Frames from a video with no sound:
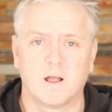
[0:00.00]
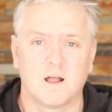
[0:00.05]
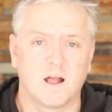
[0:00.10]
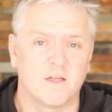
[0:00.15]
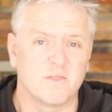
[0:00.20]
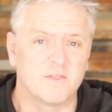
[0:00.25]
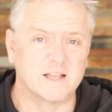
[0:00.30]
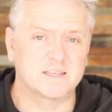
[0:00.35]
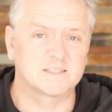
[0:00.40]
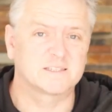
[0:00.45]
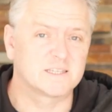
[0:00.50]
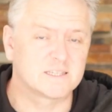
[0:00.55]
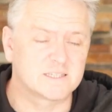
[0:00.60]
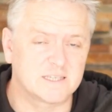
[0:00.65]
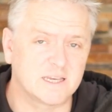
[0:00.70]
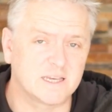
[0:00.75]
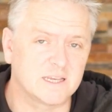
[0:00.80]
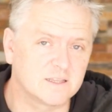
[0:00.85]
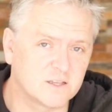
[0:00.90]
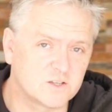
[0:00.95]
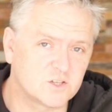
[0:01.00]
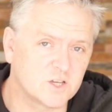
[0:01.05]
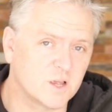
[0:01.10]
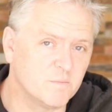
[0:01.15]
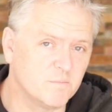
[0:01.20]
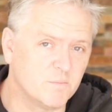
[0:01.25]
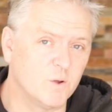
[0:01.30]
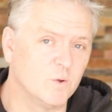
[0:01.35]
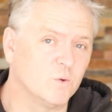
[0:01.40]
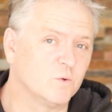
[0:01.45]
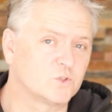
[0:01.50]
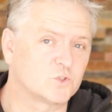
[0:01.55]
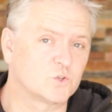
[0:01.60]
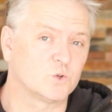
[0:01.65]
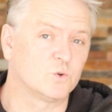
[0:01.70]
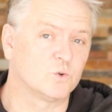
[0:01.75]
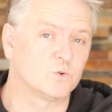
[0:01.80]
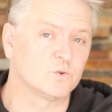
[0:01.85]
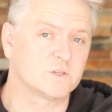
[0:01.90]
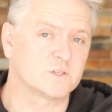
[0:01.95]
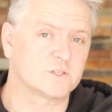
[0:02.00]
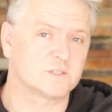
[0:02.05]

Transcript: And that's the signature Moog Taurus